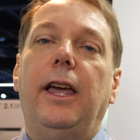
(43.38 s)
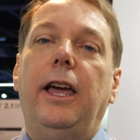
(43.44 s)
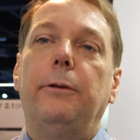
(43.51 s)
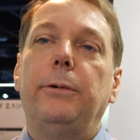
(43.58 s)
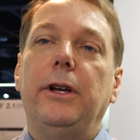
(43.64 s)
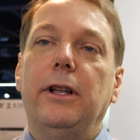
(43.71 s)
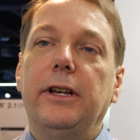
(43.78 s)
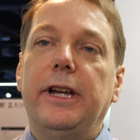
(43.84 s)

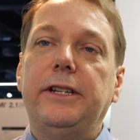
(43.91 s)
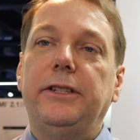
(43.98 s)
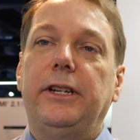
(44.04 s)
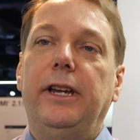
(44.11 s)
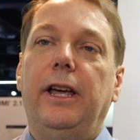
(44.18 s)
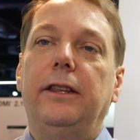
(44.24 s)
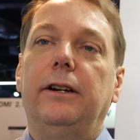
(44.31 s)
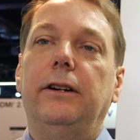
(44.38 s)
And we all get
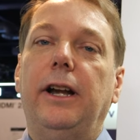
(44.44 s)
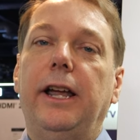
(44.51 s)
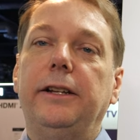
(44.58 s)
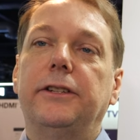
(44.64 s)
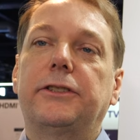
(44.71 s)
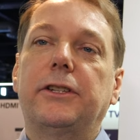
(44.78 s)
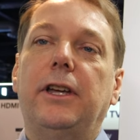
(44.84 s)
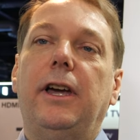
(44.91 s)
together
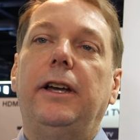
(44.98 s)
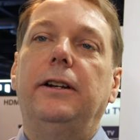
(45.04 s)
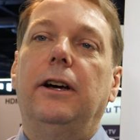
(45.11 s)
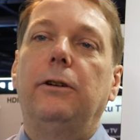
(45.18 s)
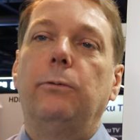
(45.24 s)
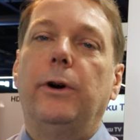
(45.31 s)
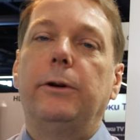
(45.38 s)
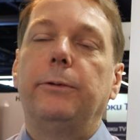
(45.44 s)
and decide
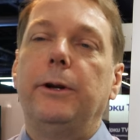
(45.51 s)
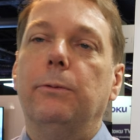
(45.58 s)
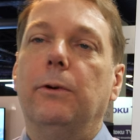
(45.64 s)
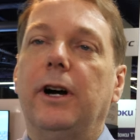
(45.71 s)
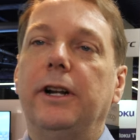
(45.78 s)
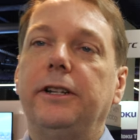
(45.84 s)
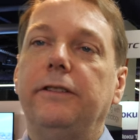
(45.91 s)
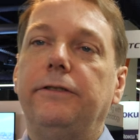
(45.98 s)
on what we
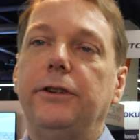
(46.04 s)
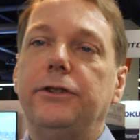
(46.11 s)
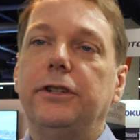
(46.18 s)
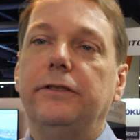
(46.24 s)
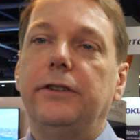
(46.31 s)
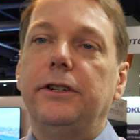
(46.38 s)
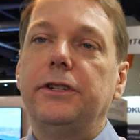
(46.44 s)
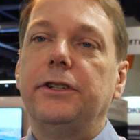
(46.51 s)
want in
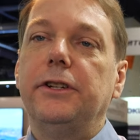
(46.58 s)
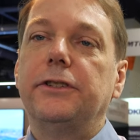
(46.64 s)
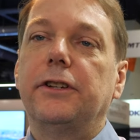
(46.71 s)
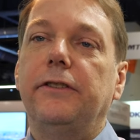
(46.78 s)
future versions